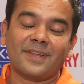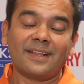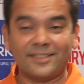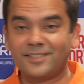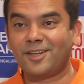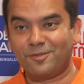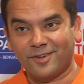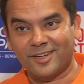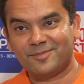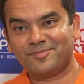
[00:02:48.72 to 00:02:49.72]
That's a tough
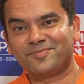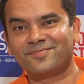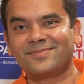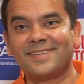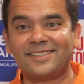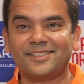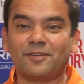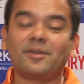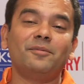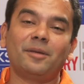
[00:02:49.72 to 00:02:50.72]
one.
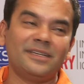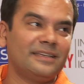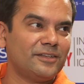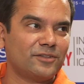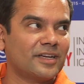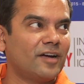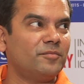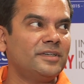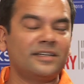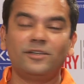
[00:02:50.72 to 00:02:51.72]
I mean, you know, the
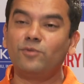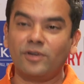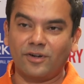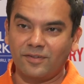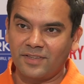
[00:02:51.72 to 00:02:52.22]
government can do a lot of